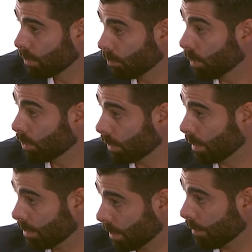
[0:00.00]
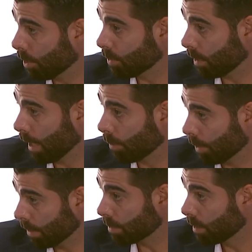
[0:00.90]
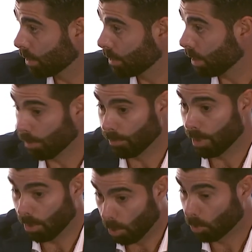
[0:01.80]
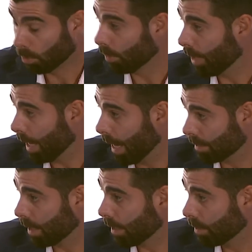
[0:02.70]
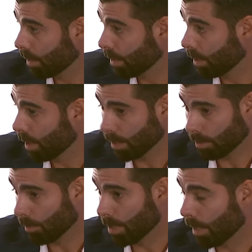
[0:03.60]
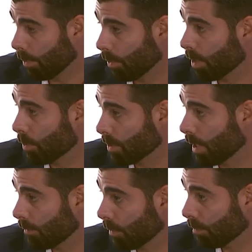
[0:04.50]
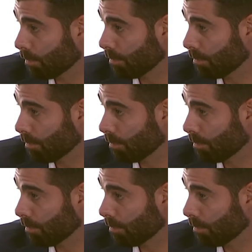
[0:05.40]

We look at these same hotel equities of the owner of that asset, and it could be down 30% from